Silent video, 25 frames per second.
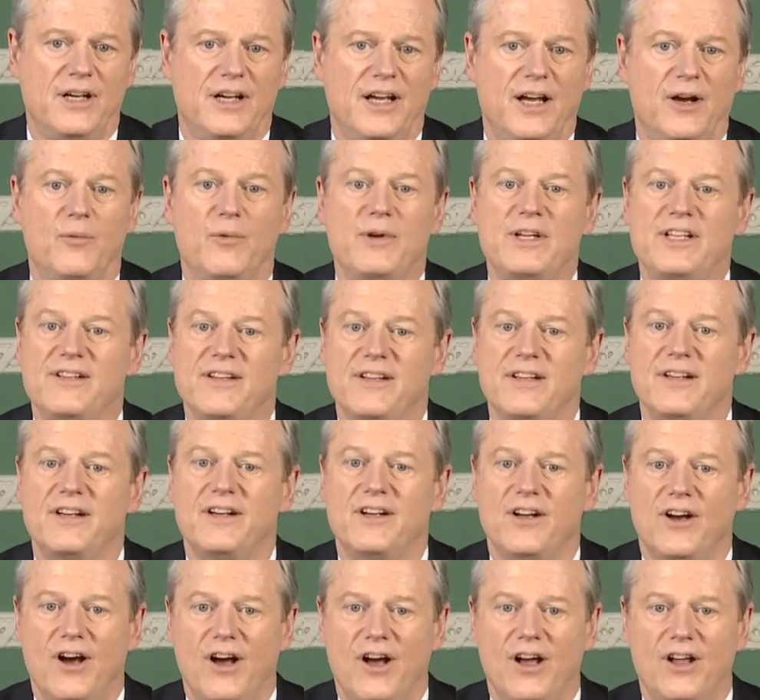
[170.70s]
and we did
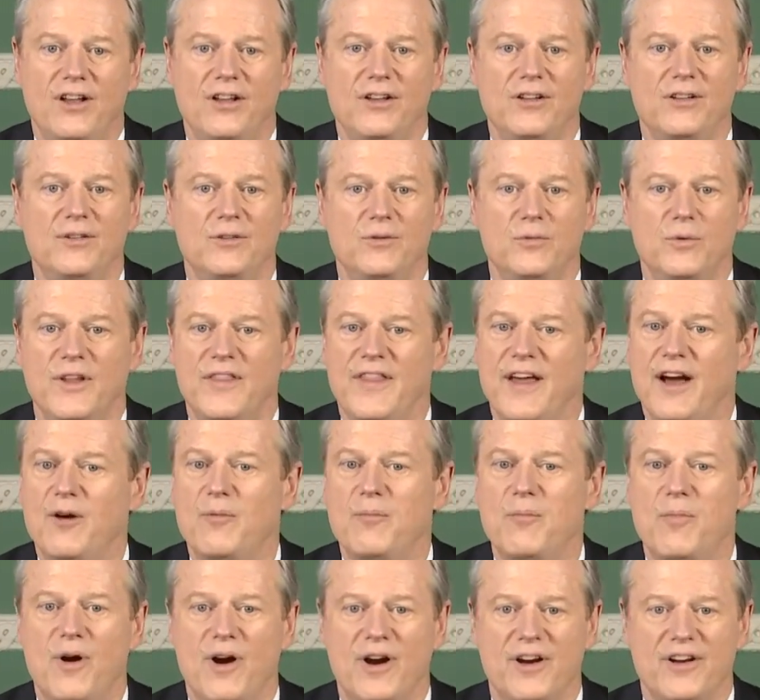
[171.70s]
it all
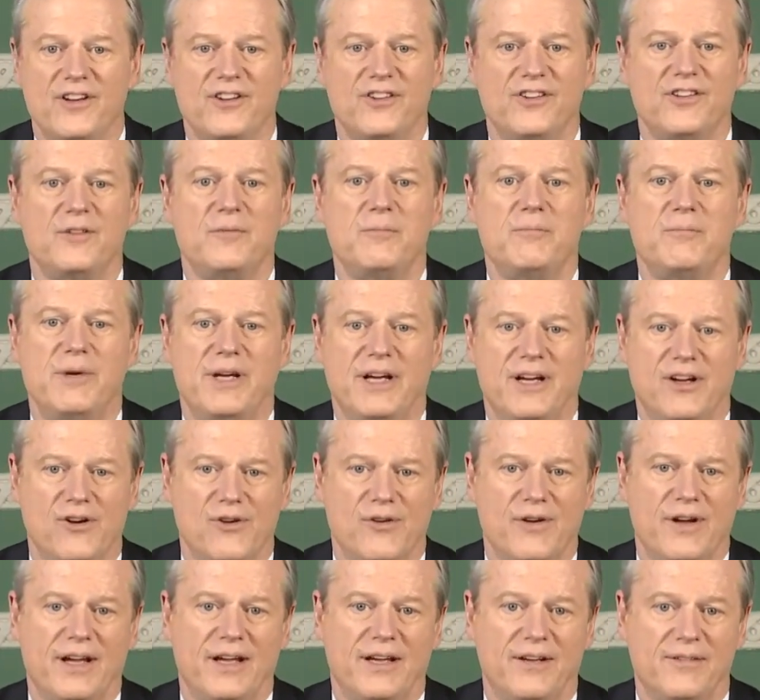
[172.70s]
without partisan
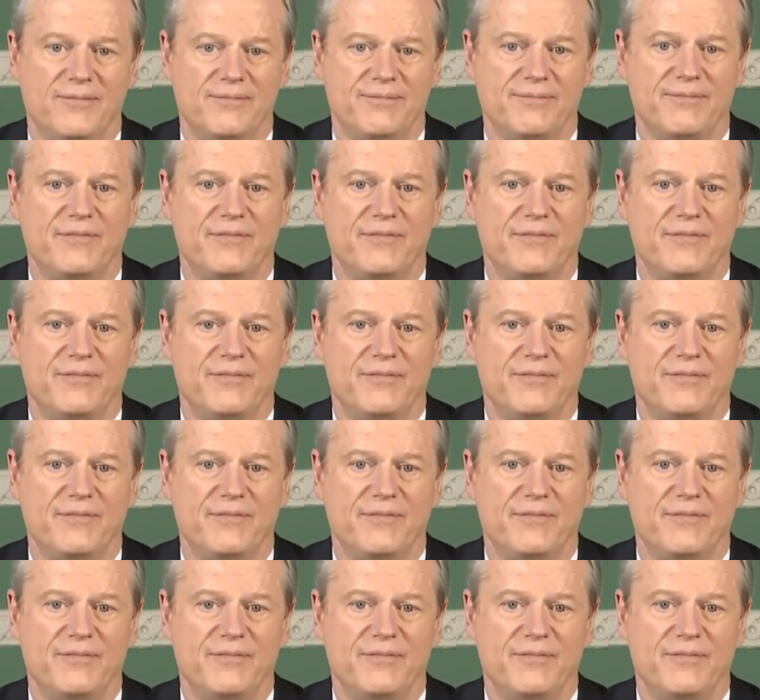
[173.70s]
bickering.